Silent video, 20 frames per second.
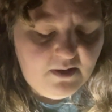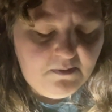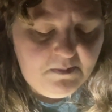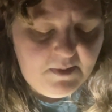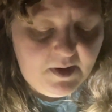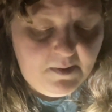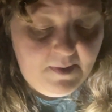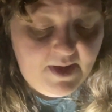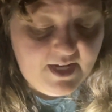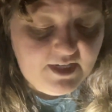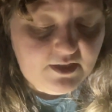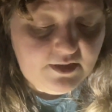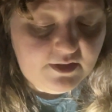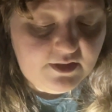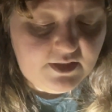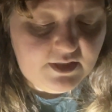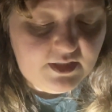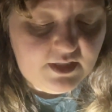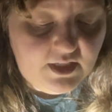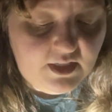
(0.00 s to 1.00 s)
But imagine
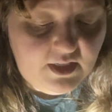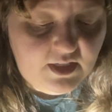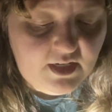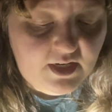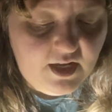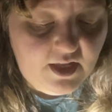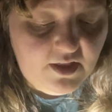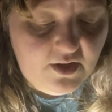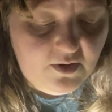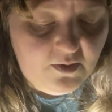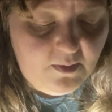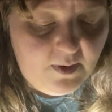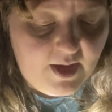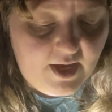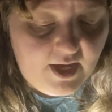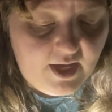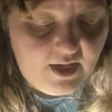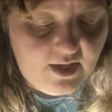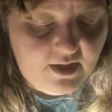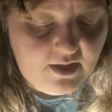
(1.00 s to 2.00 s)
still another
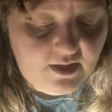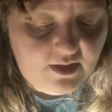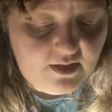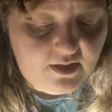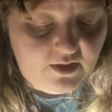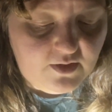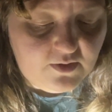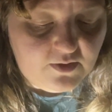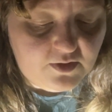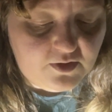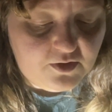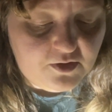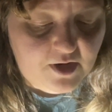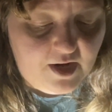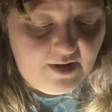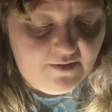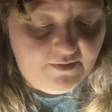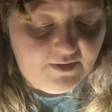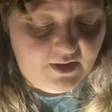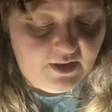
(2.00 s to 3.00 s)
way you could
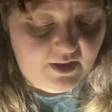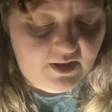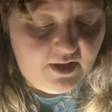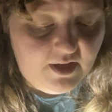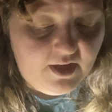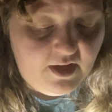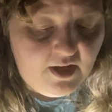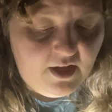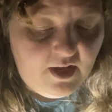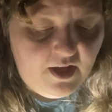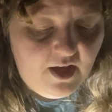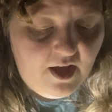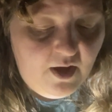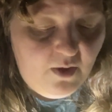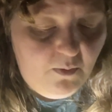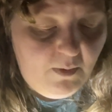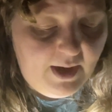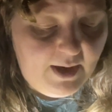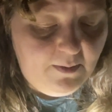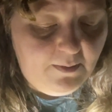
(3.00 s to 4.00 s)
travel, a
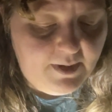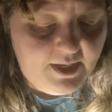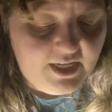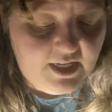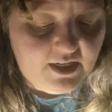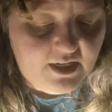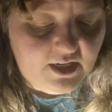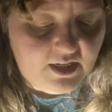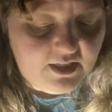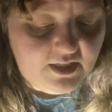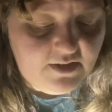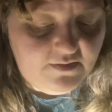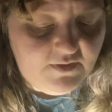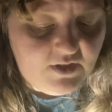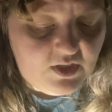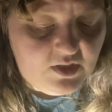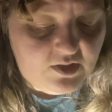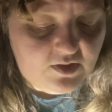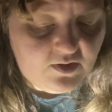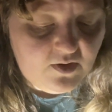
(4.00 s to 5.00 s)
way we cannot even
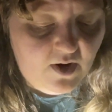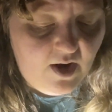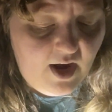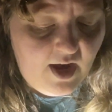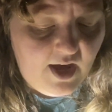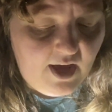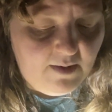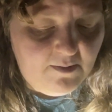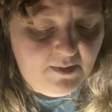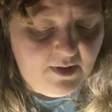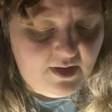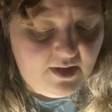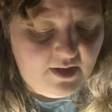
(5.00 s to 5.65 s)
describe.